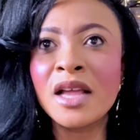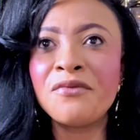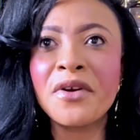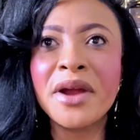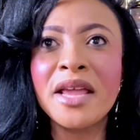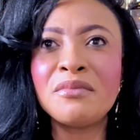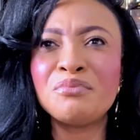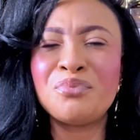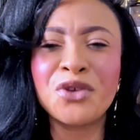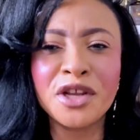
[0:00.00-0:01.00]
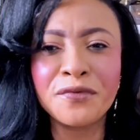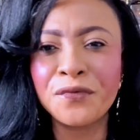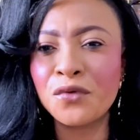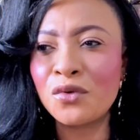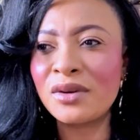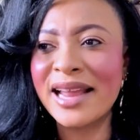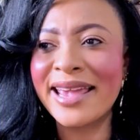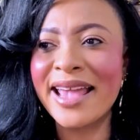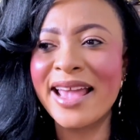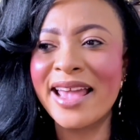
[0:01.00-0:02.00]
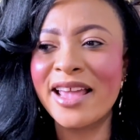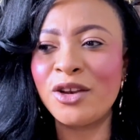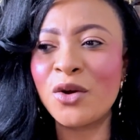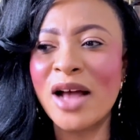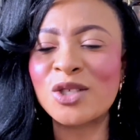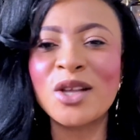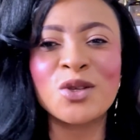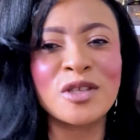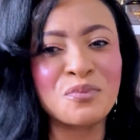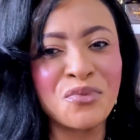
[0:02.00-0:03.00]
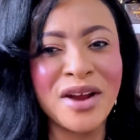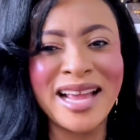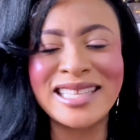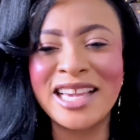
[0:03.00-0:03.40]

very beautiful. Like as soon as you spray it,